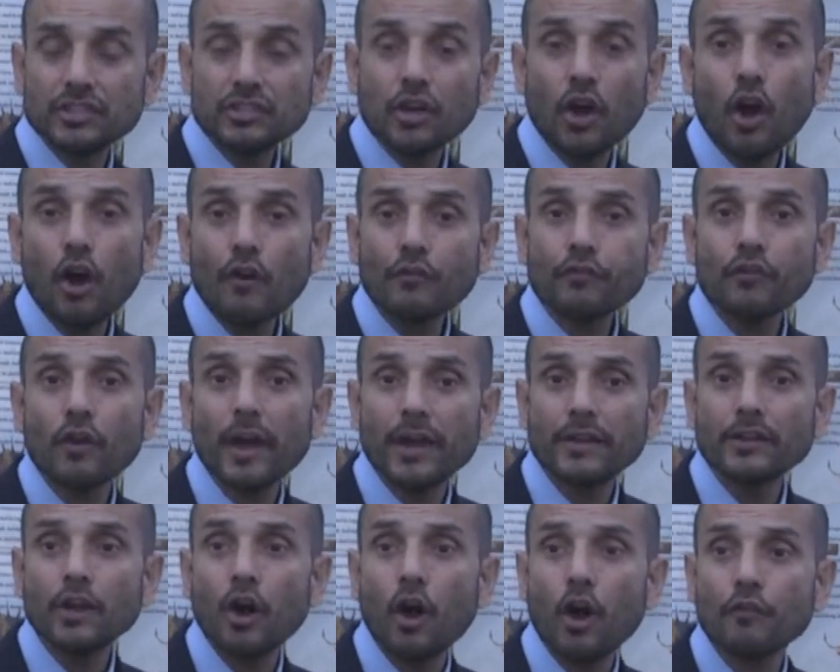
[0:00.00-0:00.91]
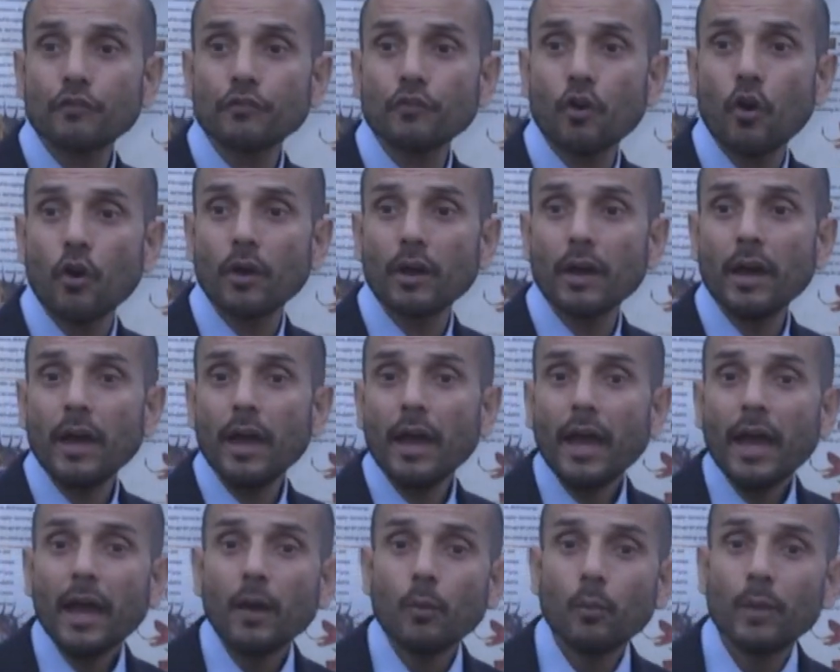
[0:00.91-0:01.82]
is half right and half wrong.
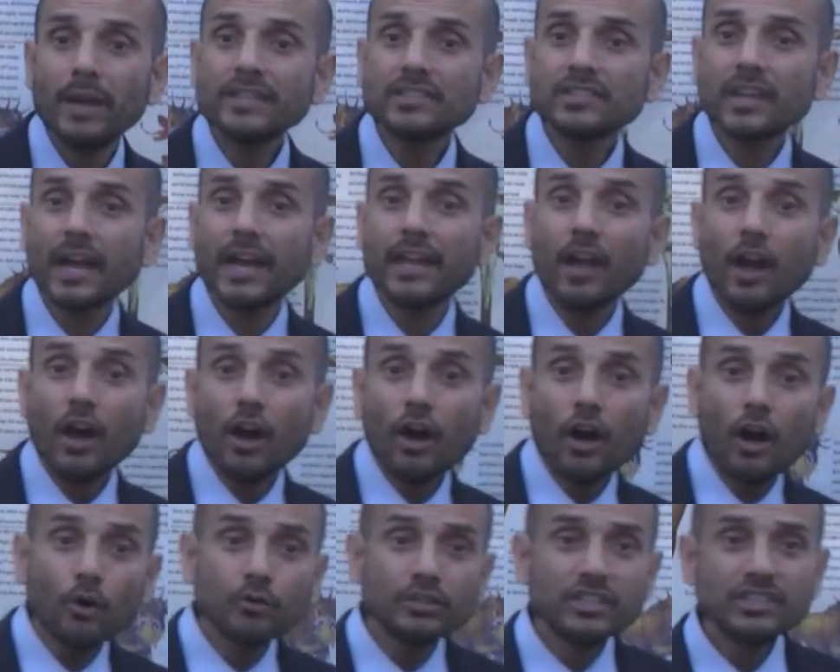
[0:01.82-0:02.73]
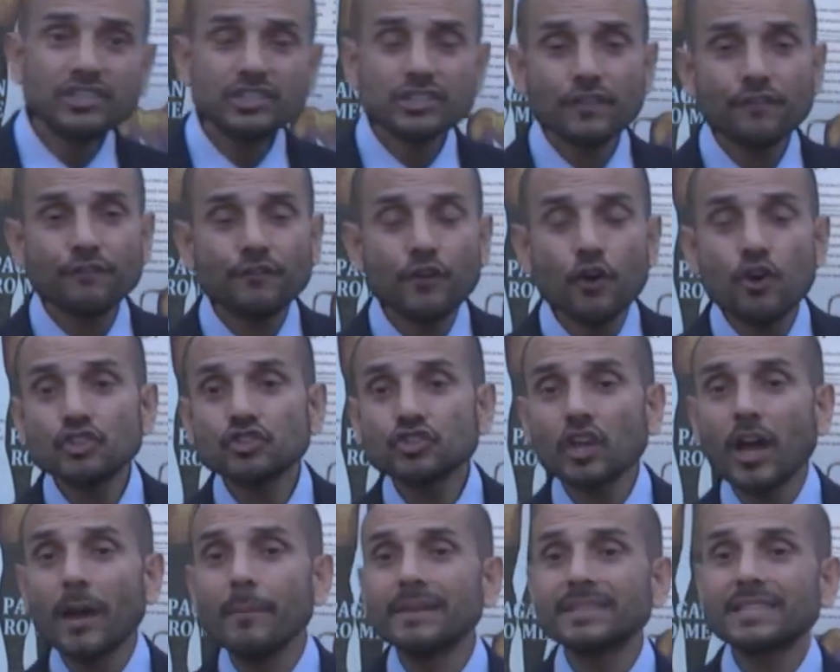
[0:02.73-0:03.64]
And we say, oh, this is the first
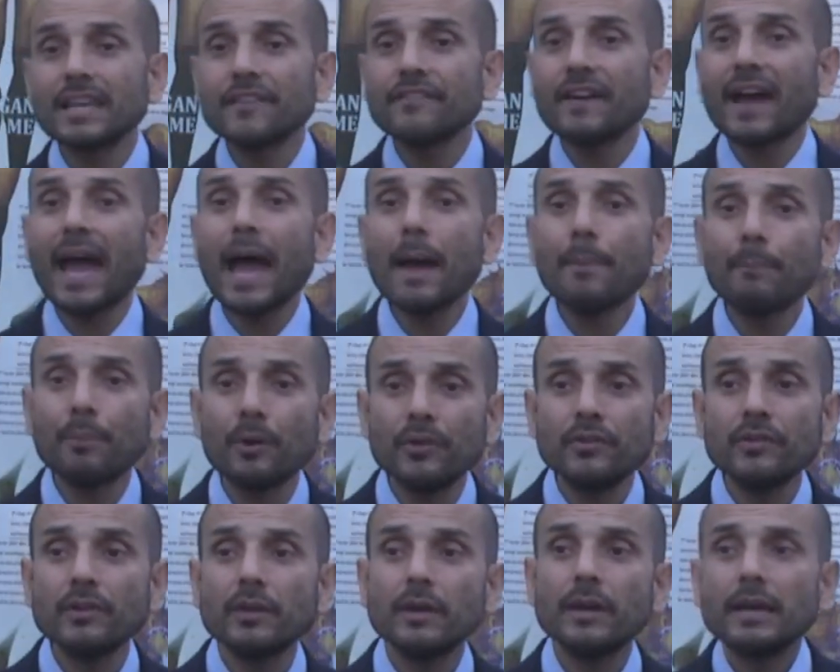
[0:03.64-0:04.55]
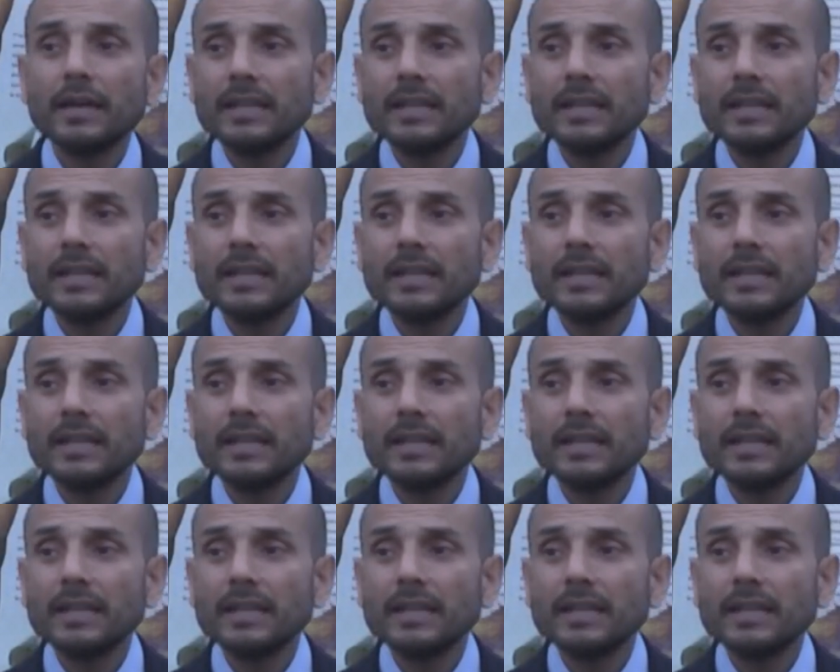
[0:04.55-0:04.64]
time it's ever happened.